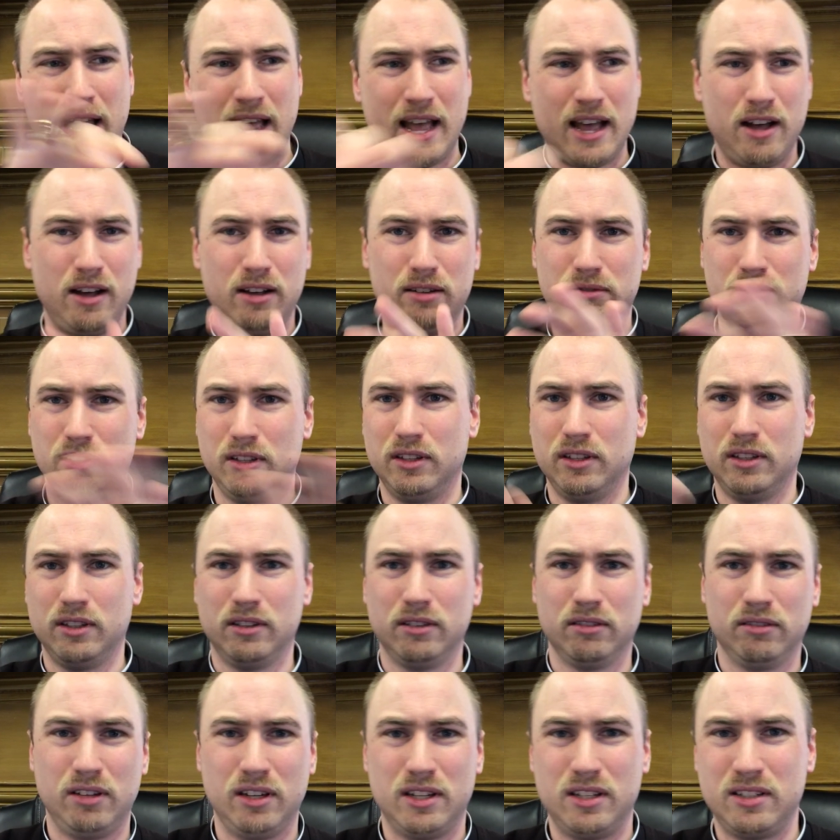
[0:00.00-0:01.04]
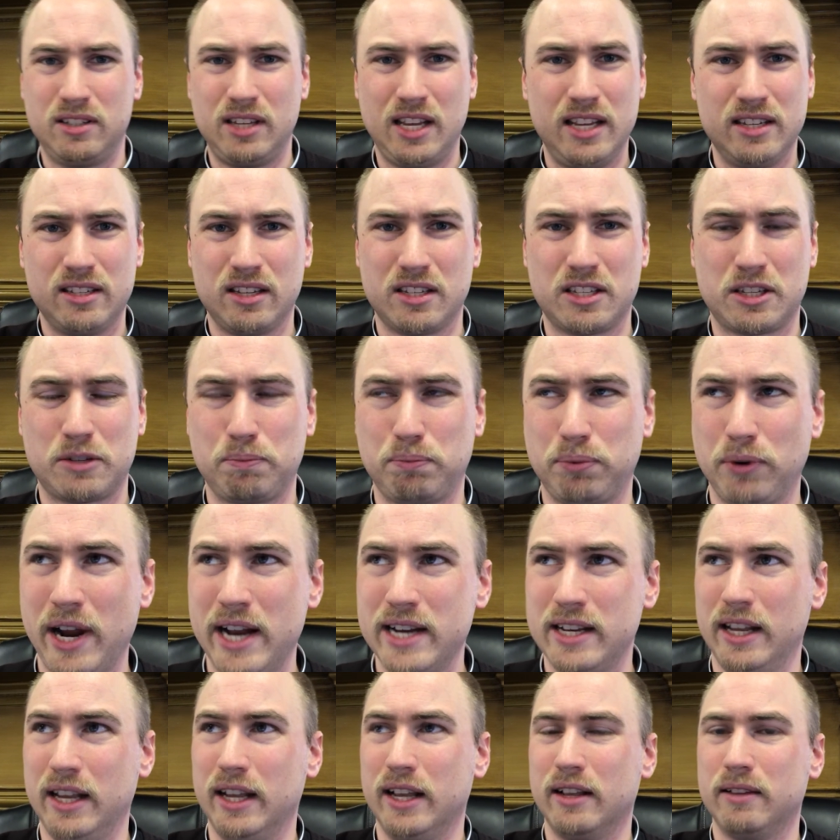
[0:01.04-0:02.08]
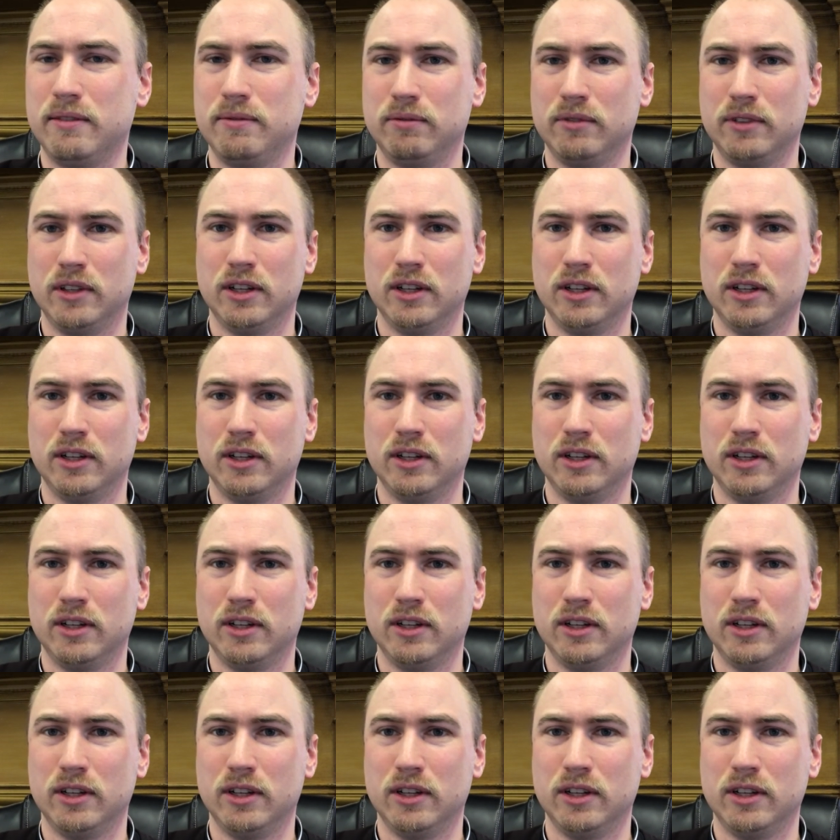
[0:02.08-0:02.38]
how the disease is spreading,